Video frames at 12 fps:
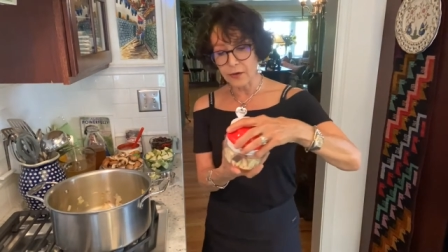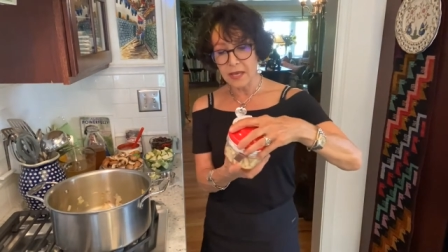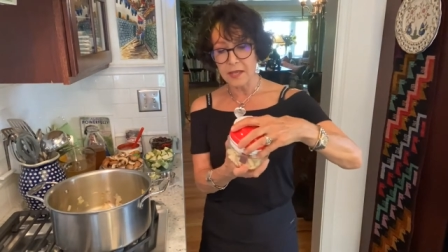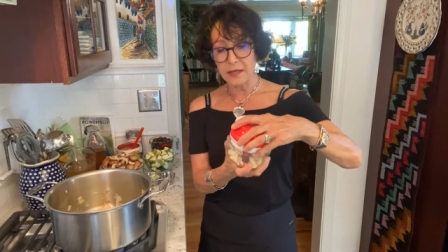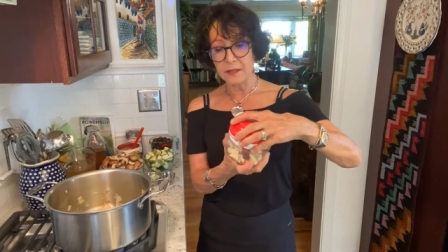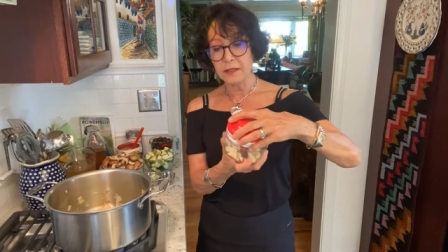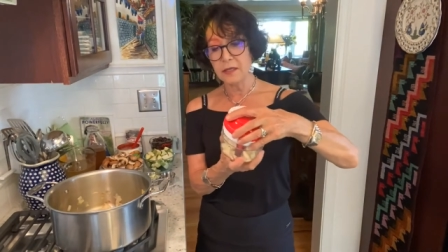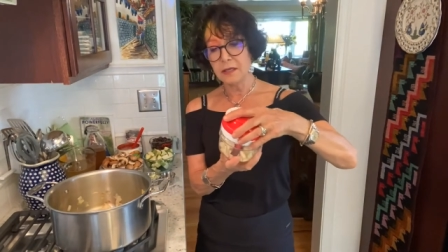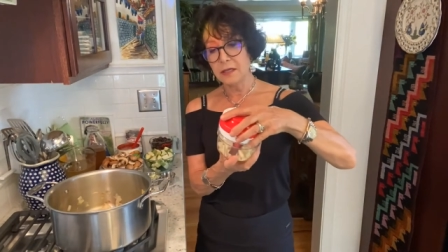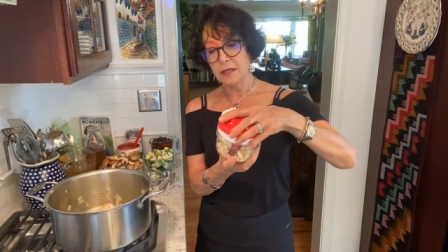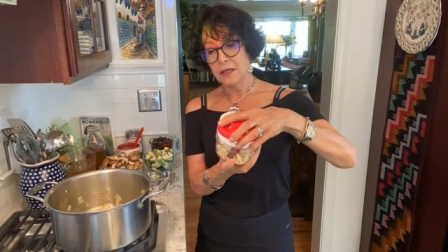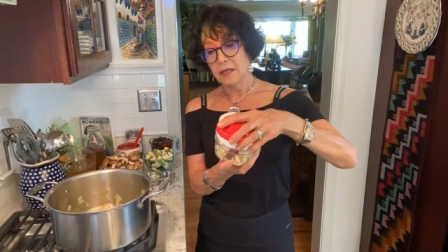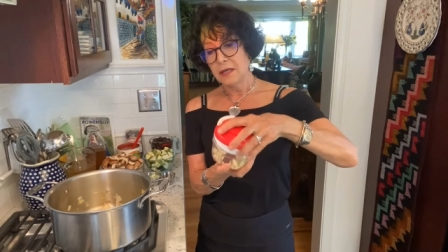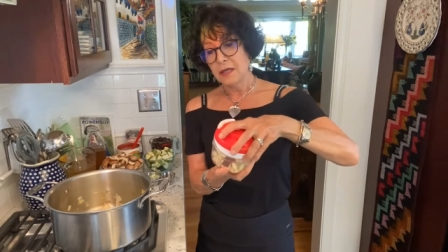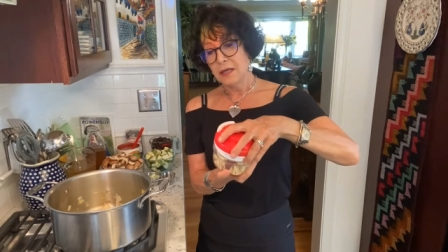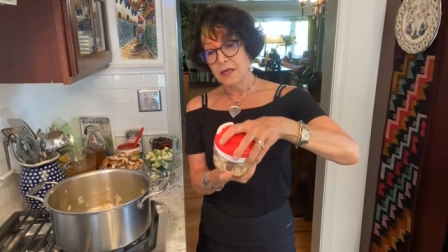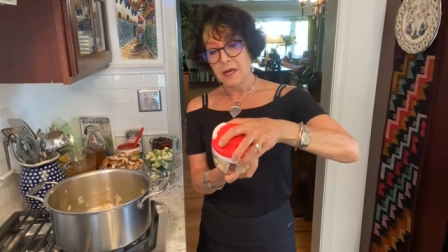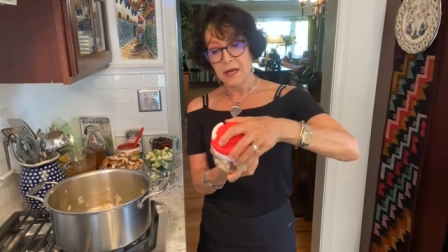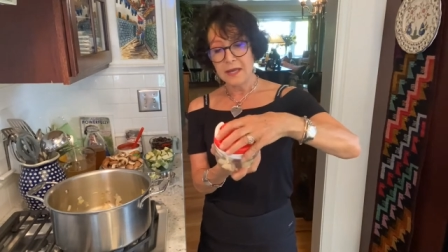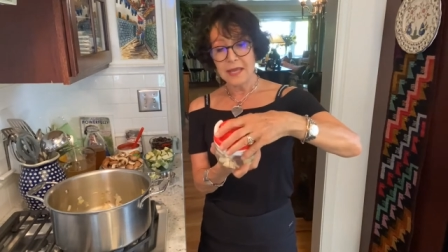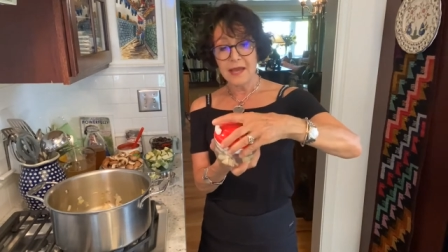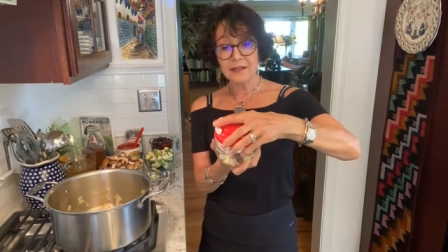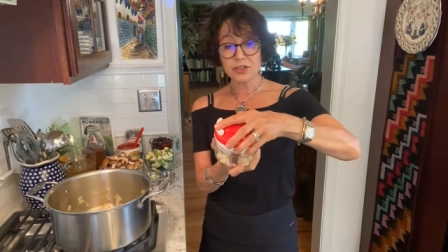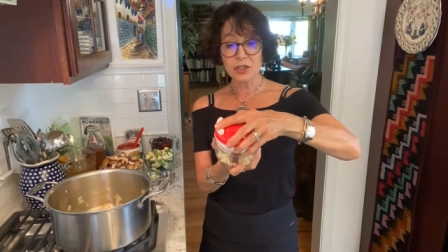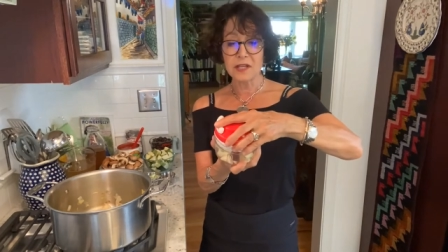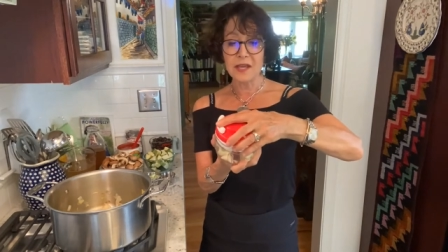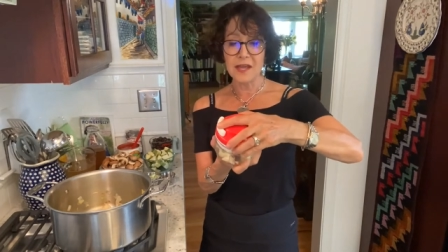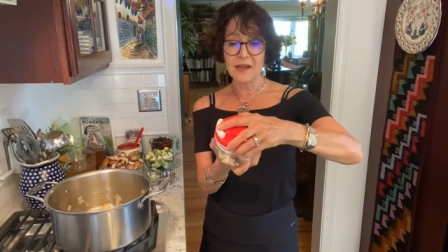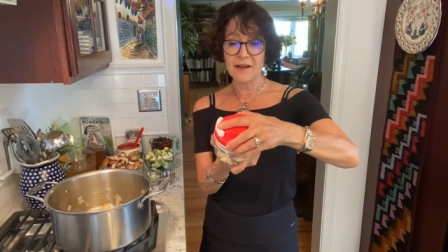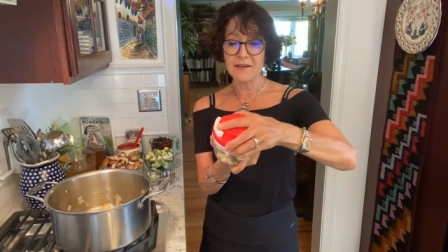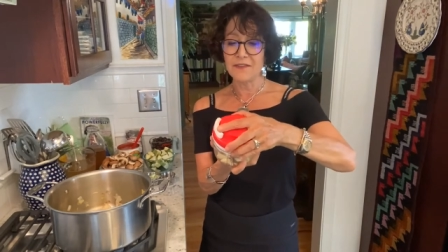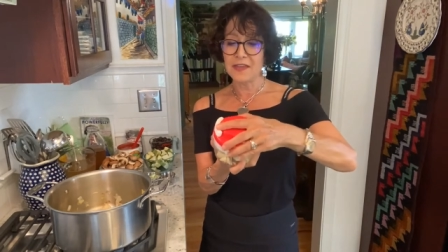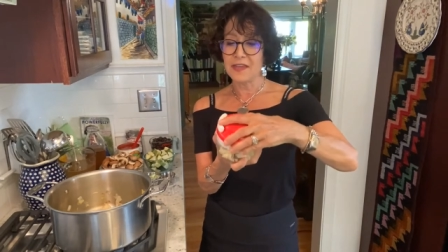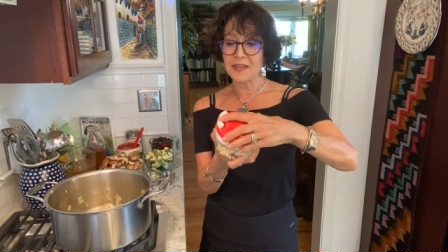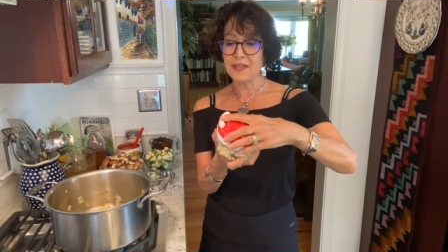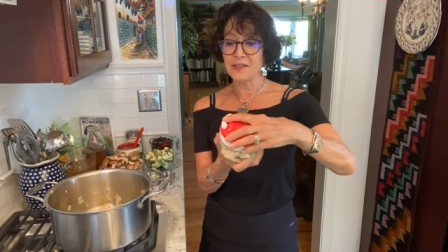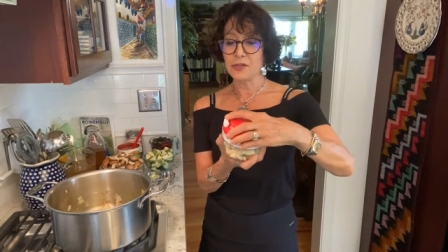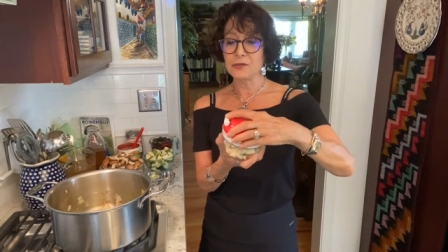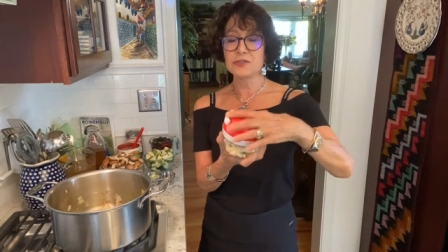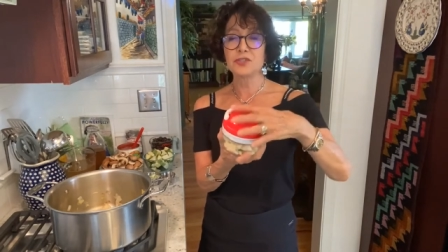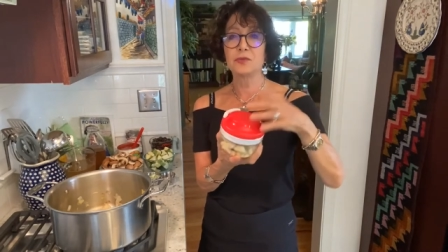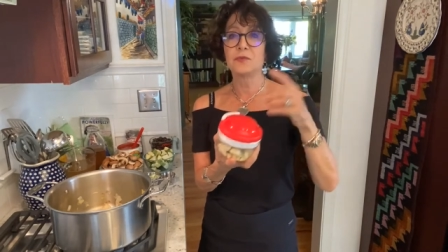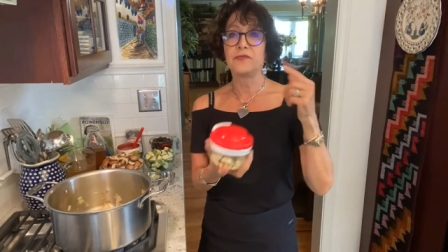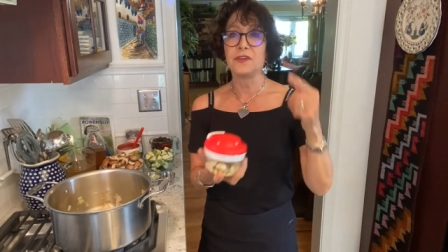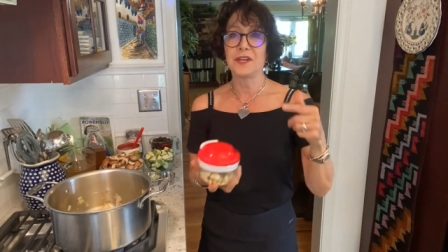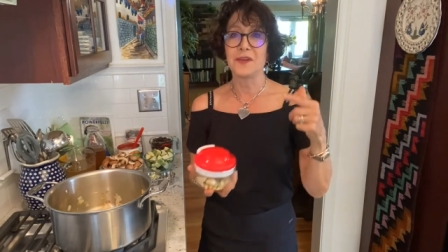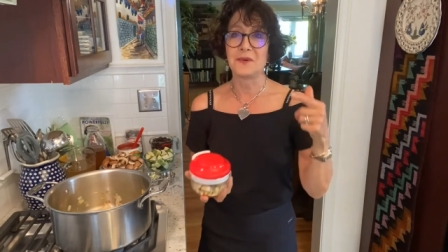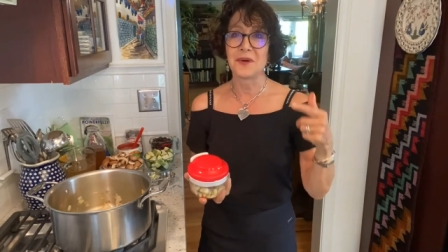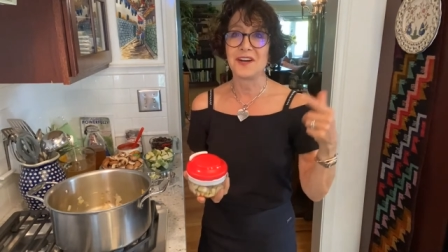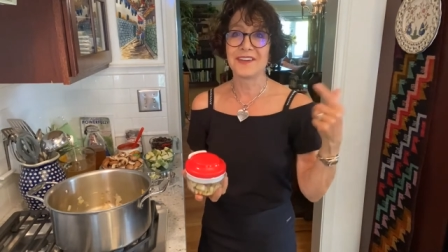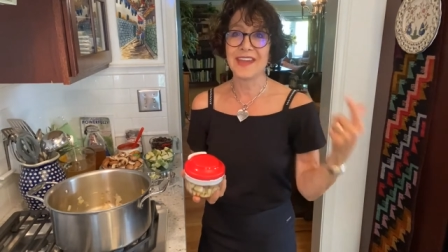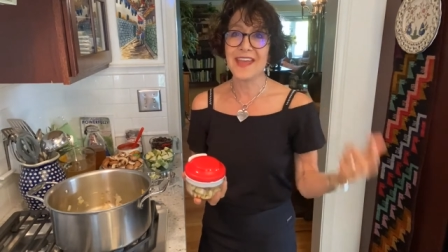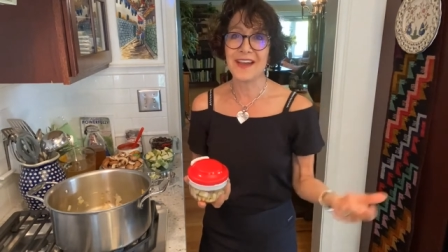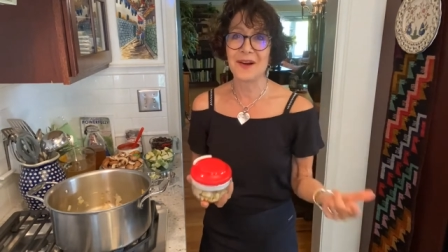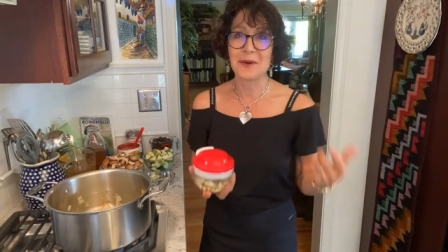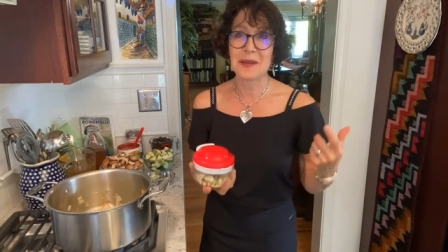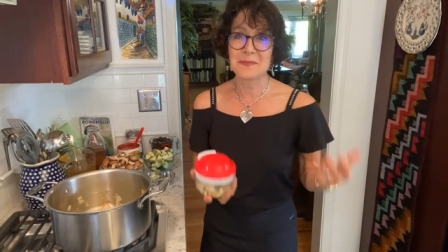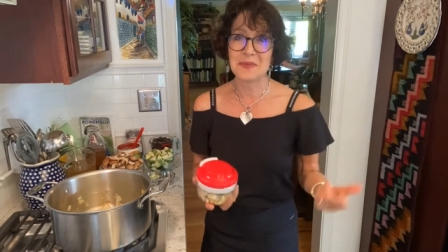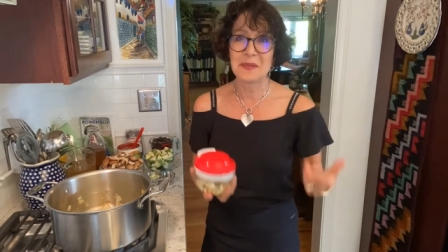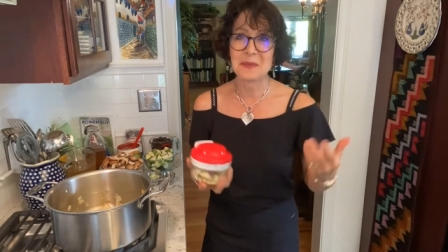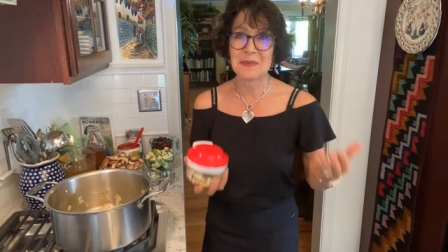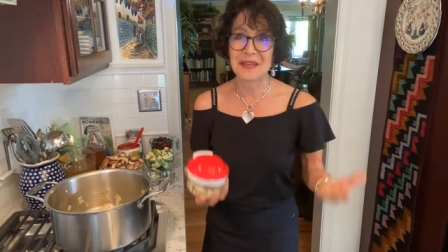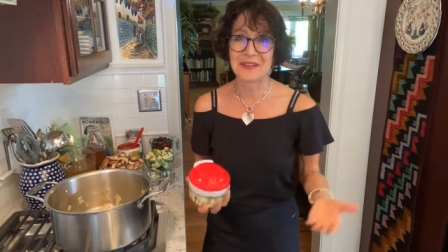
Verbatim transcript: head. I actually have a YouTube video on how I peel my